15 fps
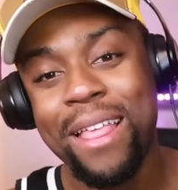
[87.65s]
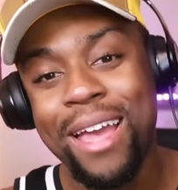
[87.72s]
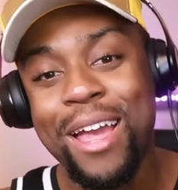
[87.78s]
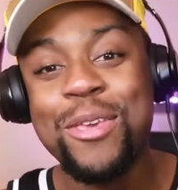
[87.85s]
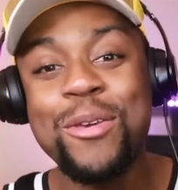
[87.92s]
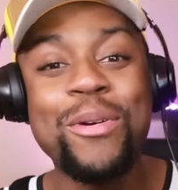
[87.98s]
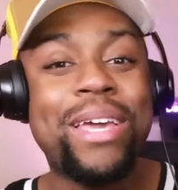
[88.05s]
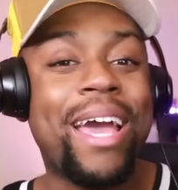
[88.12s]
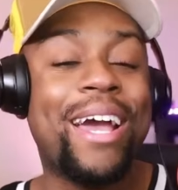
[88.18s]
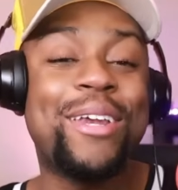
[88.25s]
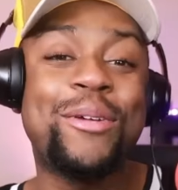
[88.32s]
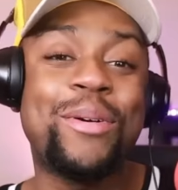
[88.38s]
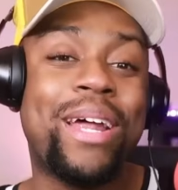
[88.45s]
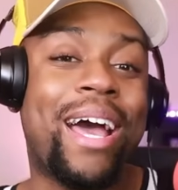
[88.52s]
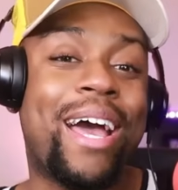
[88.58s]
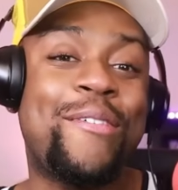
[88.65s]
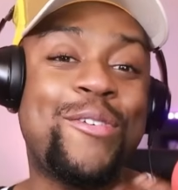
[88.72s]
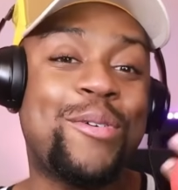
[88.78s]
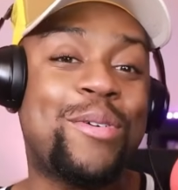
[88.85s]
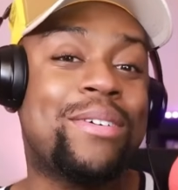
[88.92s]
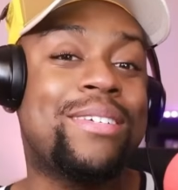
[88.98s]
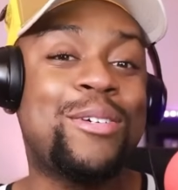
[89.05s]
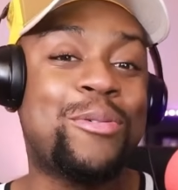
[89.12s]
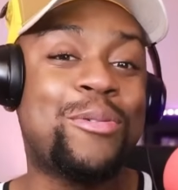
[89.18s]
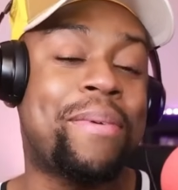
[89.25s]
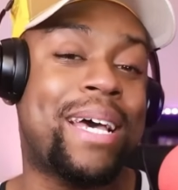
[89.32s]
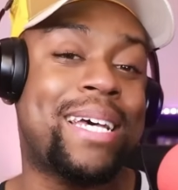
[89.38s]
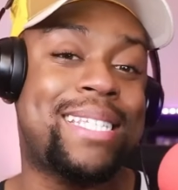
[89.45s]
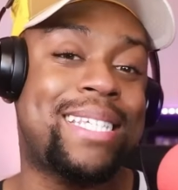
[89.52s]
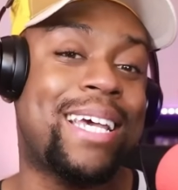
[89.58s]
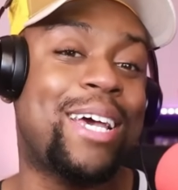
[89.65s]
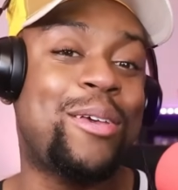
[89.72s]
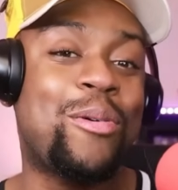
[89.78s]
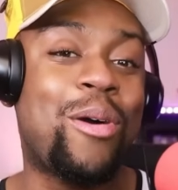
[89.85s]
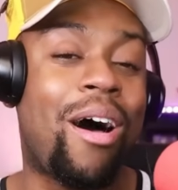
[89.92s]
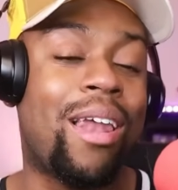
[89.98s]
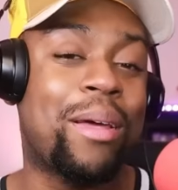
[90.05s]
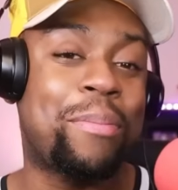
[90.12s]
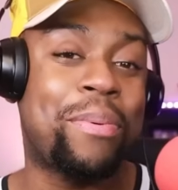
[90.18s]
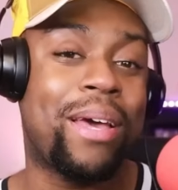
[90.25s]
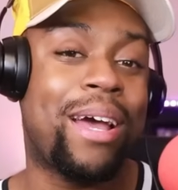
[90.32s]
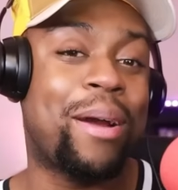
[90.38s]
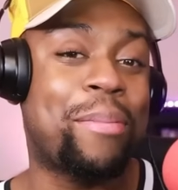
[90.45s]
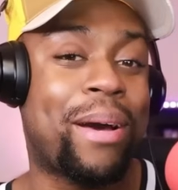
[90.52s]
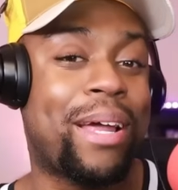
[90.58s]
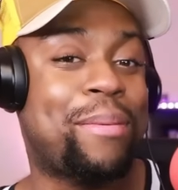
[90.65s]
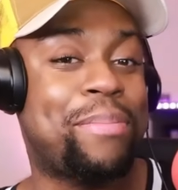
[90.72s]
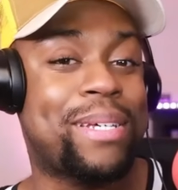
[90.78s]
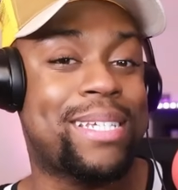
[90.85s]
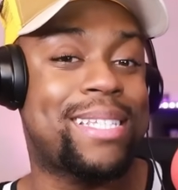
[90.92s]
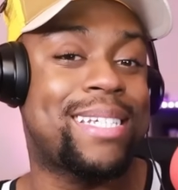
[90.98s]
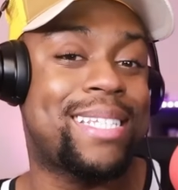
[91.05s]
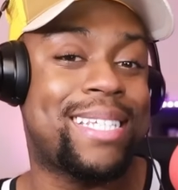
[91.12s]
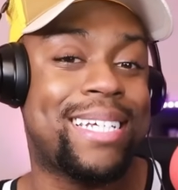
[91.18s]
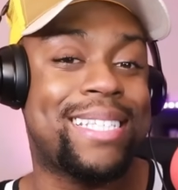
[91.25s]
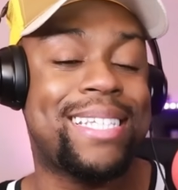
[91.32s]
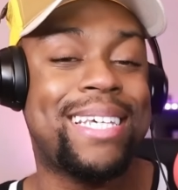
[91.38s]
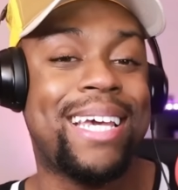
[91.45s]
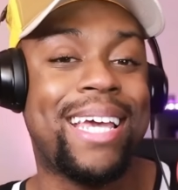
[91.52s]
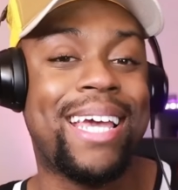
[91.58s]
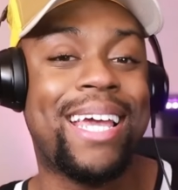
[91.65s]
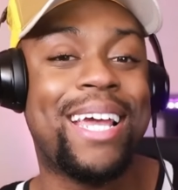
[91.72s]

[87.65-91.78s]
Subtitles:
You can't do that if you messy and you all up in everybody business in tea.